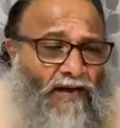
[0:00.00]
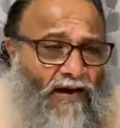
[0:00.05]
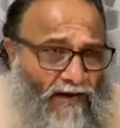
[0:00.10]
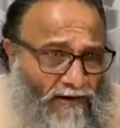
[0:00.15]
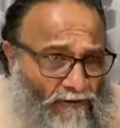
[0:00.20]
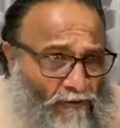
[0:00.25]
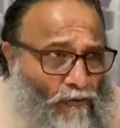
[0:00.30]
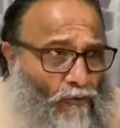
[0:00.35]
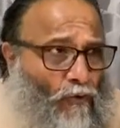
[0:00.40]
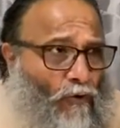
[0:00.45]

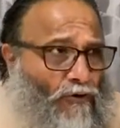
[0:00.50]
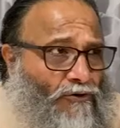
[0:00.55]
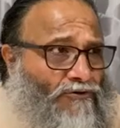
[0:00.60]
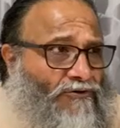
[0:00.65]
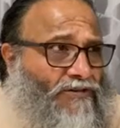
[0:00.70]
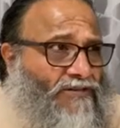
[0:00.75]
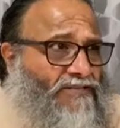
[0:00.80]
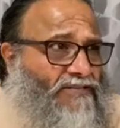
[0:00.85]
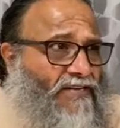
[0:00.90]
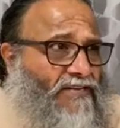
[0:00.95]
Are you
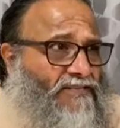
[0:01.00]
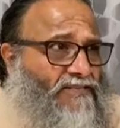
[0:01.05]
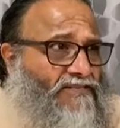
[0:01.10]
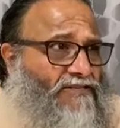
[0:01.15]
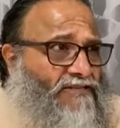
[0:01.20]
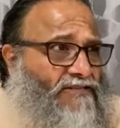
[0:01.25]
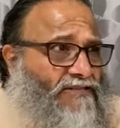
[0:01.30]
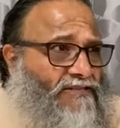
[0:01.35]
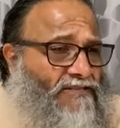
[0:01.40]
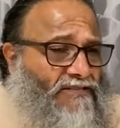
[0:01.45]
conscious as
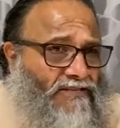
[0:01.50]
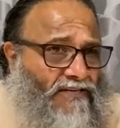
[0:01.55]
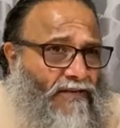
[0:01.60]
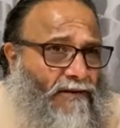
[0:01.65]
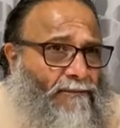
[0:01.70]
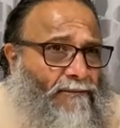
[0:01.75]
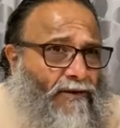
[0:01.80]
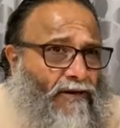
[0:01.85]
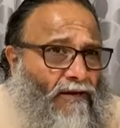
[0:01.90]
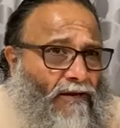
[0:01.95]

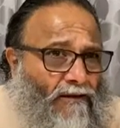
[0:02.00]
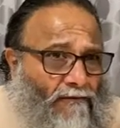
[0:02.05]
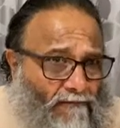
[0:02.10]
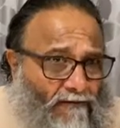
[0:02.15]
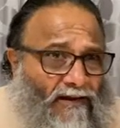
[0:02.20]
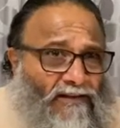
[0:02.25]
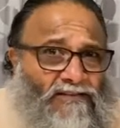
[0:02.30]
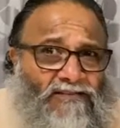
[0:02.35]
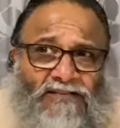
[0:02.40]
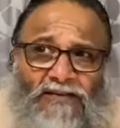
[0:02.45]
sleeping,
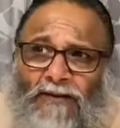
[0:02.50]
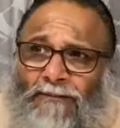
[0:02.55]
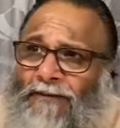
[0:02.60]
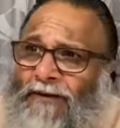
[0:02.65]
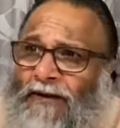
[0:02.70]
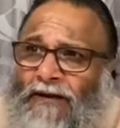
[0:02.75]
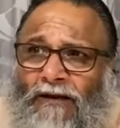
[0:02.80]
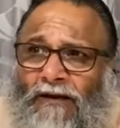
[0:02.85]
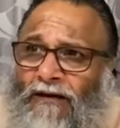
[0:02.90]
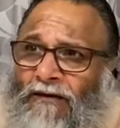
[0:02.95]
while
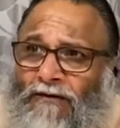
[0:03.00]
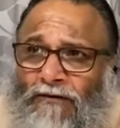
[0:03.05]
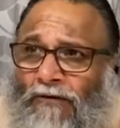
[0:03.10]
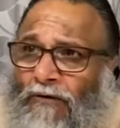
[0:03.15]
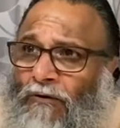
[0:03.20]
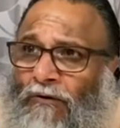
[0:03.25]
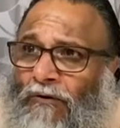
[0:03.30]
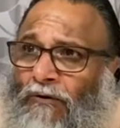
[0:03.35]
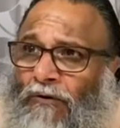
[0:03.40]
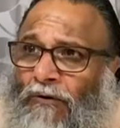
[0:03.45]
sleeping?
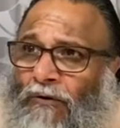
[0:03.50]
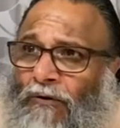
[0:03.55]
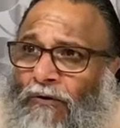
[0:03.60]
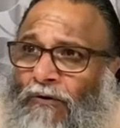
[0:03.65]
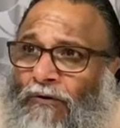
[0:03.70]
No.